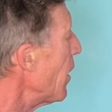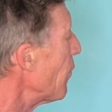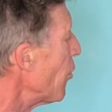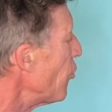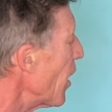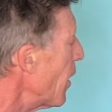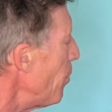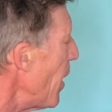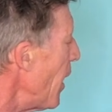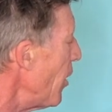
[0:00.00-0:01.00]
of the
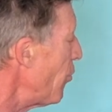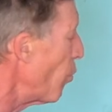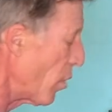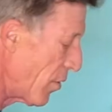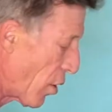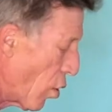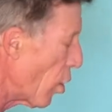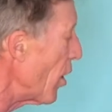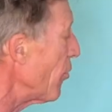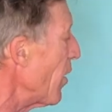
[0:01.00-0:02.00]
second page. We're at the
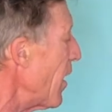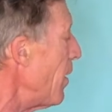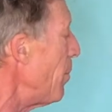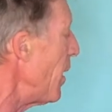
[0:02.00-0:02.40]
chorus, let it